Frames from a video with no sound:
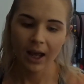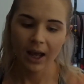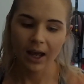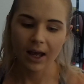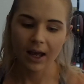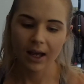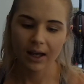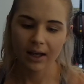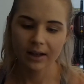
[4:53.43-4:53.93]

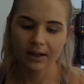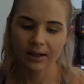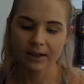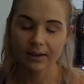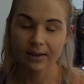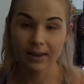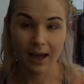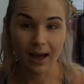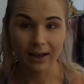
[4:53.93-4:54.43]
and
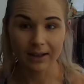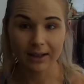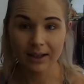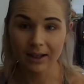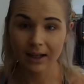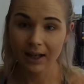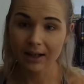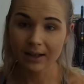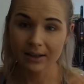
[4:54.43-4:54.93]
that
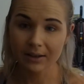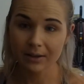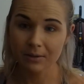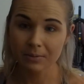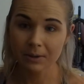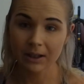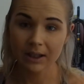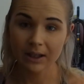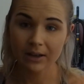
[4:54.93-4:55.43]
can get a little
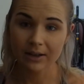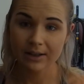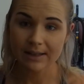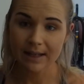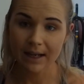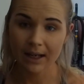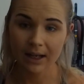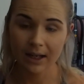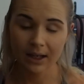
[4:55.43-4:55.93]
bit
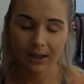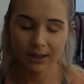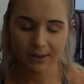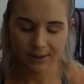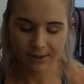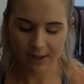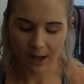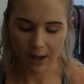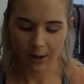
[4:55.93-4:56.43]
irritating.
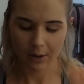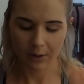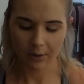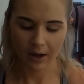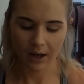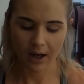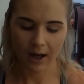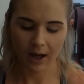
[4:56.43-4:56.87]
So